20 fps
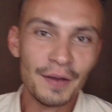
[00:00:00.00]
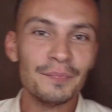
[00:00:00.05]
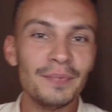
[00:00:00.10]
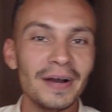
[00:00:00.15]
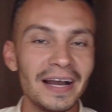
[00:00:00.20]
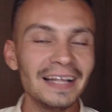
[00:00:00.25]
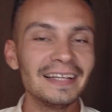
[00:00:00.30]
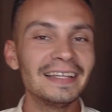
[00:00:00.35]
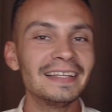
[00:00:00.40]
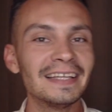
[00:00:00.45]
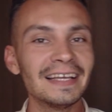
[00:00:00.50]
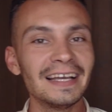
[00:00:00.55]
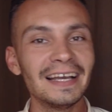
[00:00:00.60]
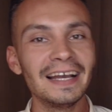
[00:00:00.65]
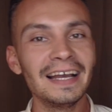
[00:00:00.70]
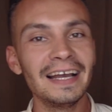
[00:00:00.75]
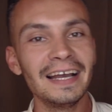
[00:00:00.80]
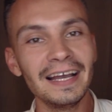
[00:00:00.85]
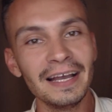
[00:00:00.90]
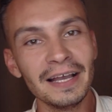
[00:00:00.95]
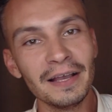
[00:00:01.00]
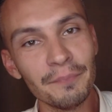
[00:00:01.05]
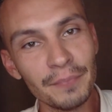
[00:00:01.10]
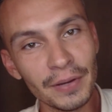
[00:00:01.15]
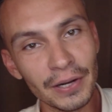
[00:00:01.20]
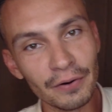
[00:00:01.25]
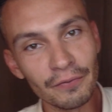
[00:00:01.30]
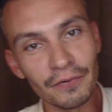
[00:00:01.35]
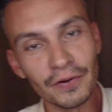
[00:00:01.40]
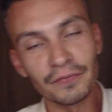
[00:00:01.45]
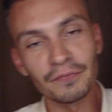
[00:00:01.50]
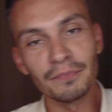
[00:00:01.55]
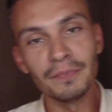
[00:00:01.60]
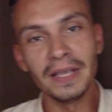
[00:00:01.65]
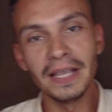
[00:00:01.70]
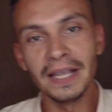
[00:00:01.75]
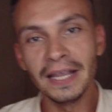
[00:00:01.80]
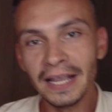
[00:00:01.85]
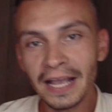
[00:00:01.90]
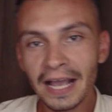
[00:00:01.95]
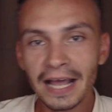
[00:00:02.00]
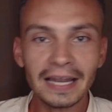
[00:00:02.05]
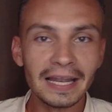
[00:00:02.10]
But bear with me,